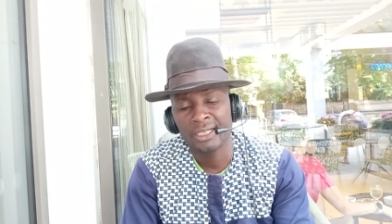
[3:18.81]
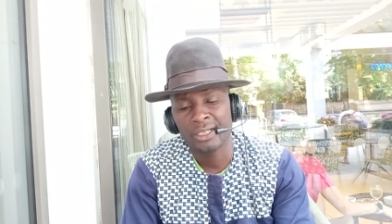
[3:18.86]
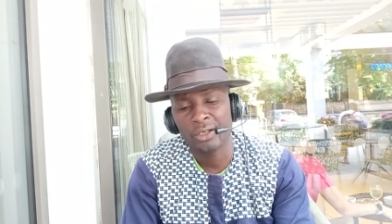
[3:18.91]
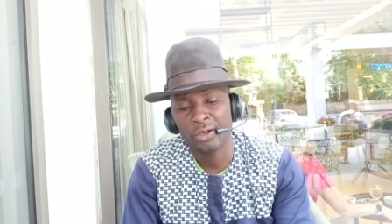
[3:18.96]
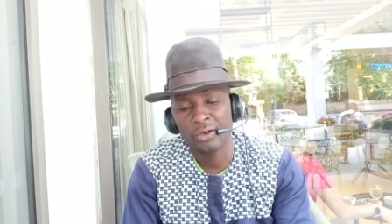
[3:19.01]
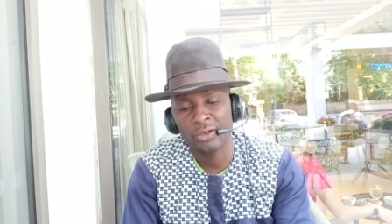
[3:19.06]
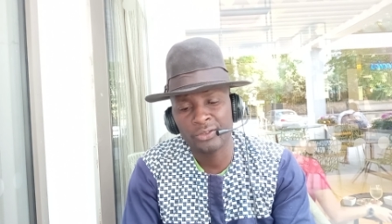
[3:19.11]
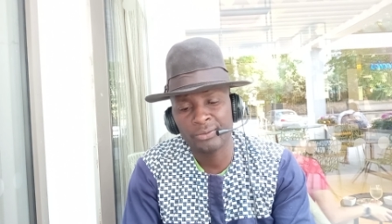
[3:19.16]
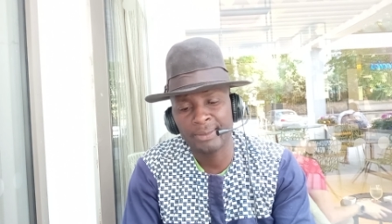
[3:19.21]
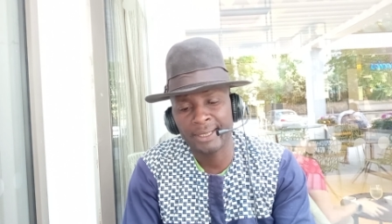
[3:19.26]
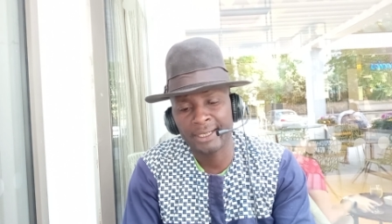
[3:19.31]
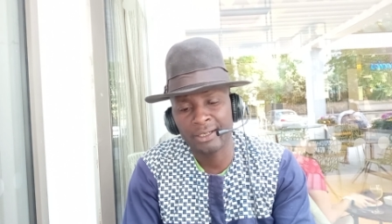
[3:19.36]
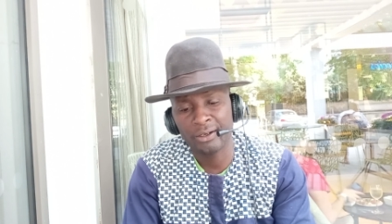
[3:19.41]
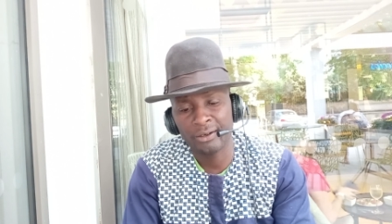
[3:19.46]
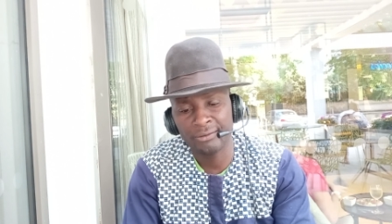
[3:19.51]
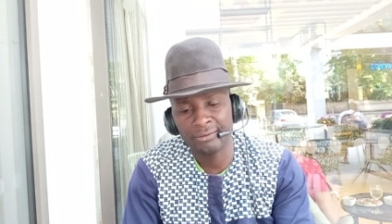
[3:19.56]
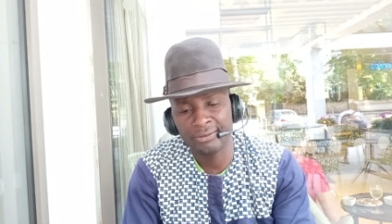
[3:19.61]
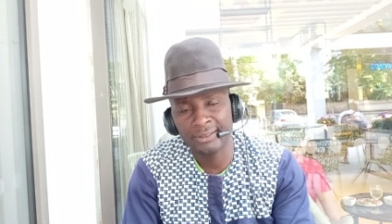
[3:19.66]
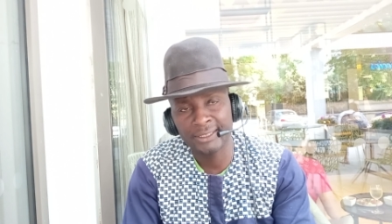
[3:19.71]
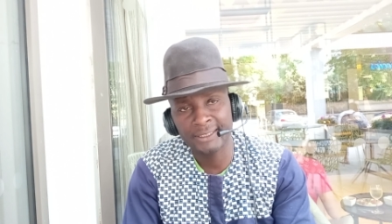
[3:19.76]
caused by
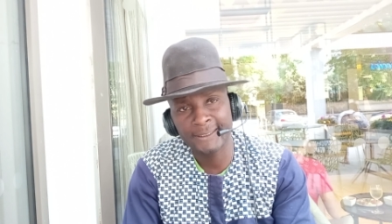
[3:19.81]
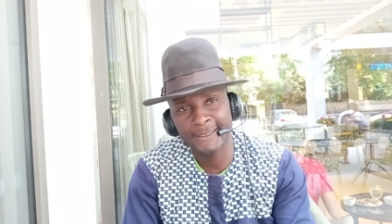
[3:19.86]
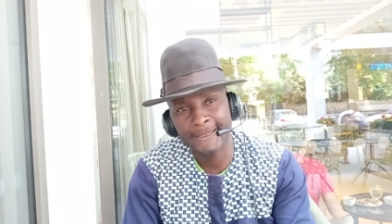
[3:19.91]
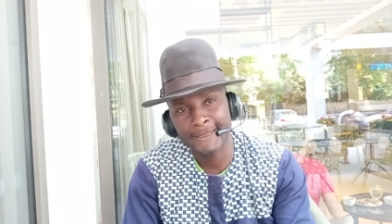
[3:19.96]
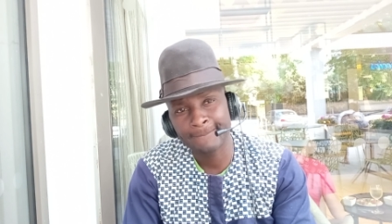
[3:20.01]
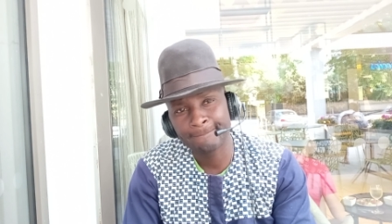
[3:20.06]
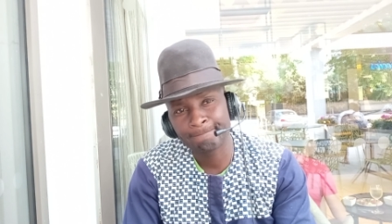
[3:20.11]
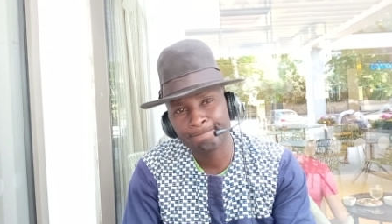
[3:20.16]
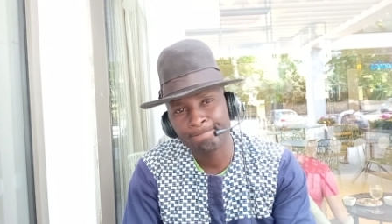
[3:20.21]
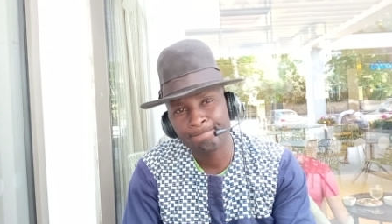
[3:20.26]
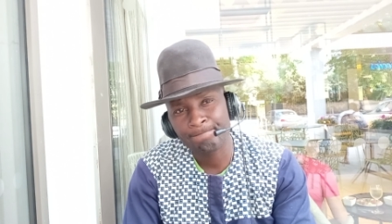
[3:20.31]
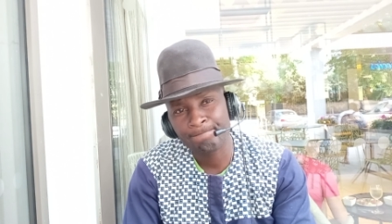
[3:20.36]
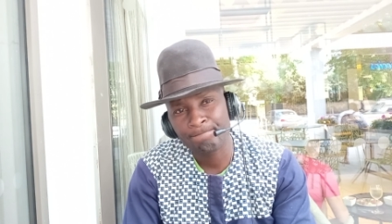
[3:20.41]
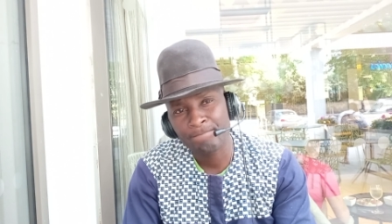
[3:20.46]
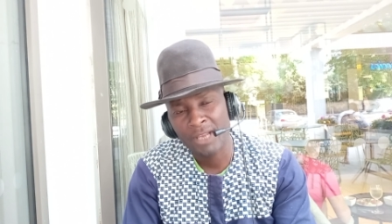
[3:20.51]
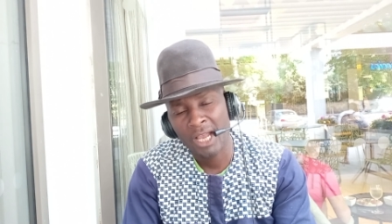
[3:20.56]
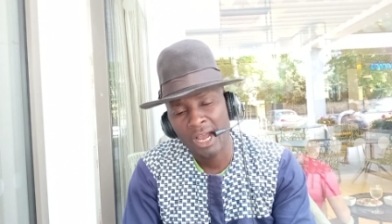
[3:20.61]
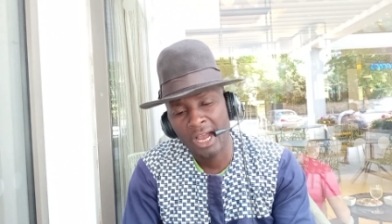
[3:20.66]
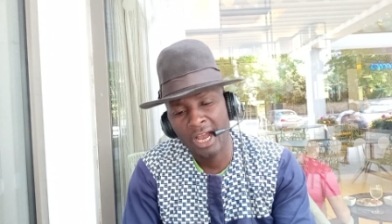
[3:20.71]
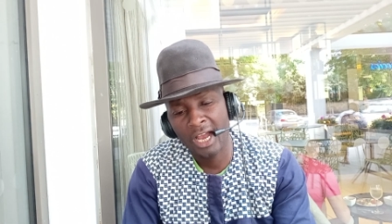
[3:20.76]
conflict
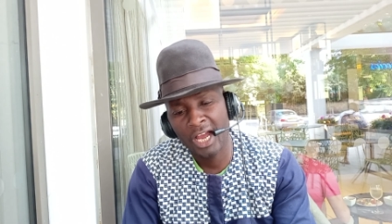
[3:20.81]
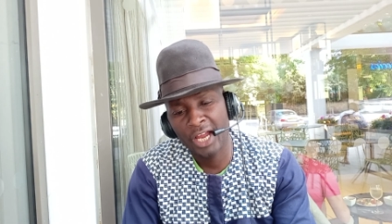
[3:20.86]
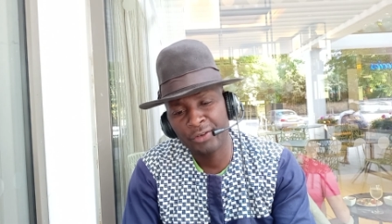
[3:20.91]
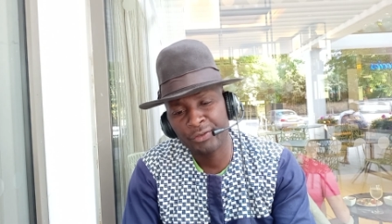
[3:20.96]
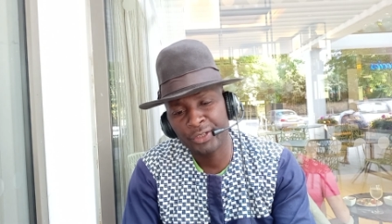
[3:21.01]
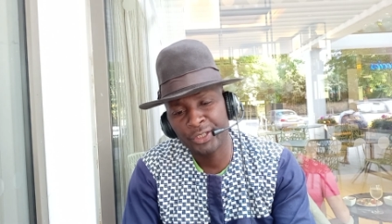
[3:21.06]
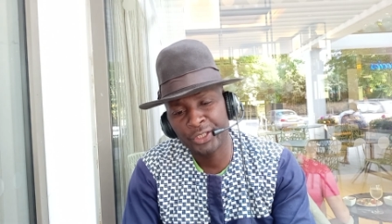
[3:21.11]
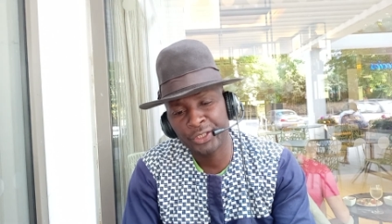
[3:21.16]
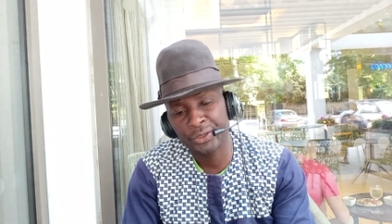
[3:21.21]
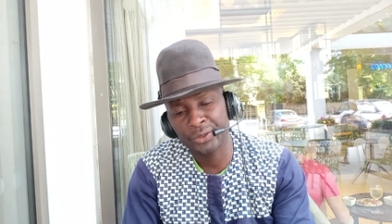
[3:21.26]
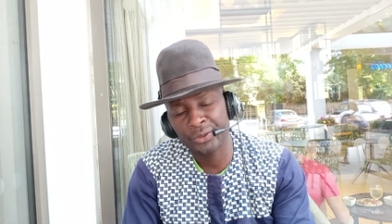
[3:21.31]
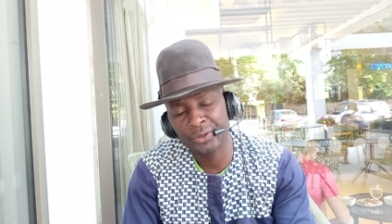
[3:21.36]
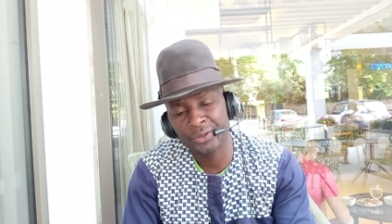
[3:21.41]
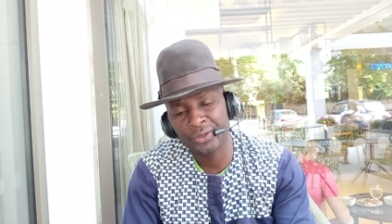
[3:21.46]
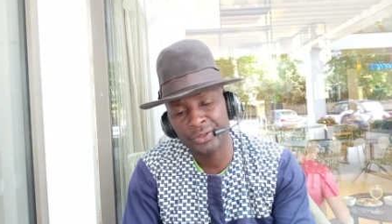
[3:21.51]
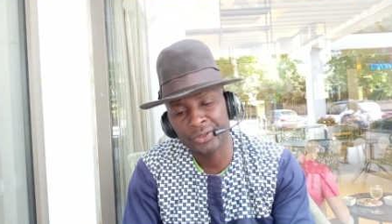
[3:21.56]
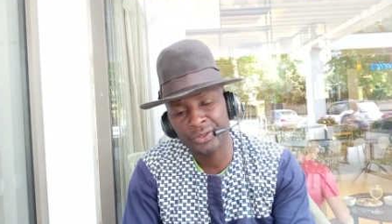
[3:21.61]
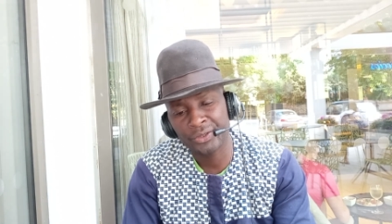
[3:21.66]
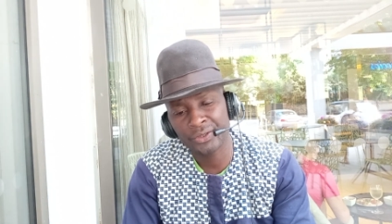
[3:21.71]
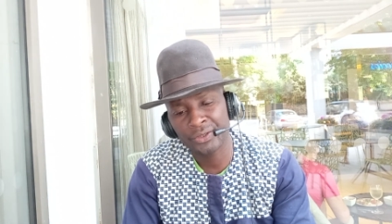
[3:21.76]
and
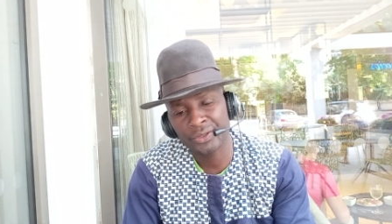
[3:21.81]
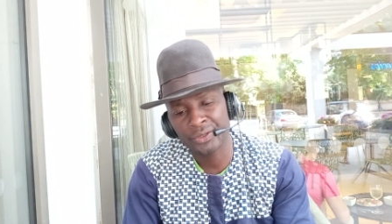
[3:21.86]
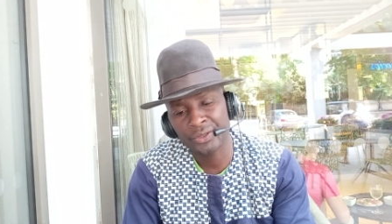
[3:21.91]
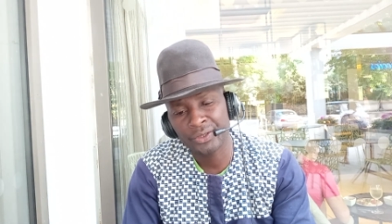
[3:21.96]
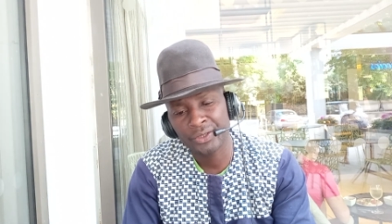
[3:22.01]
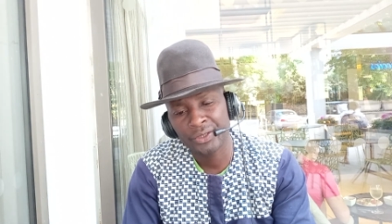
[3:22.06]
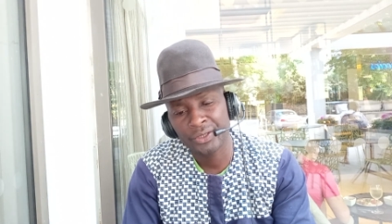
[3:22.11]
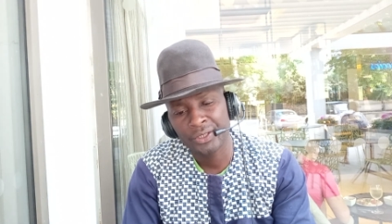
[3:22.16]
reduce